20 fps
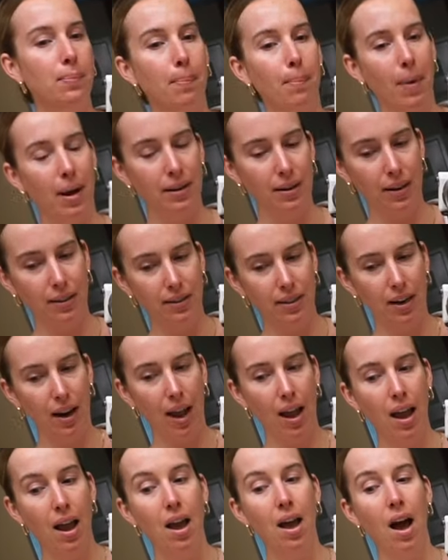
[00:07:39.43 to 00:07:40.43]
Monday
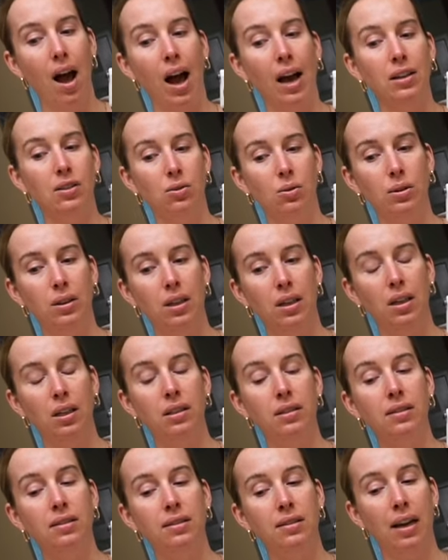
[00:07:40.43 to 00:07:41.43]
today. I sold
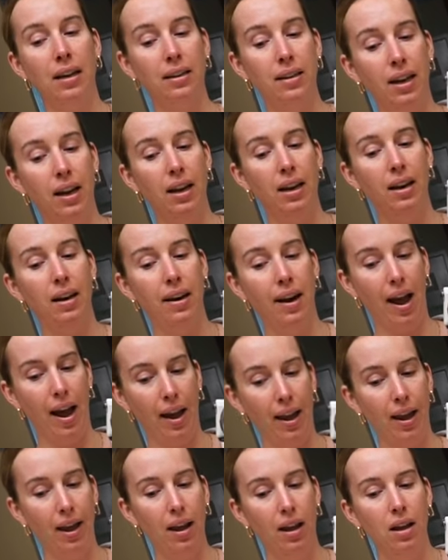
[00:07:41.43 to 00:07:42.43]
it Sunday
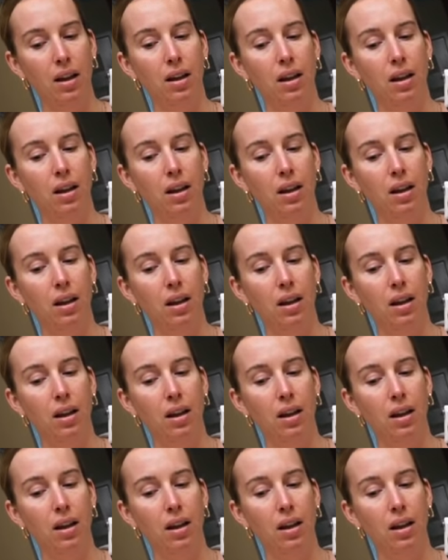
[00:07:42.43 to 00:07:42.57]
night.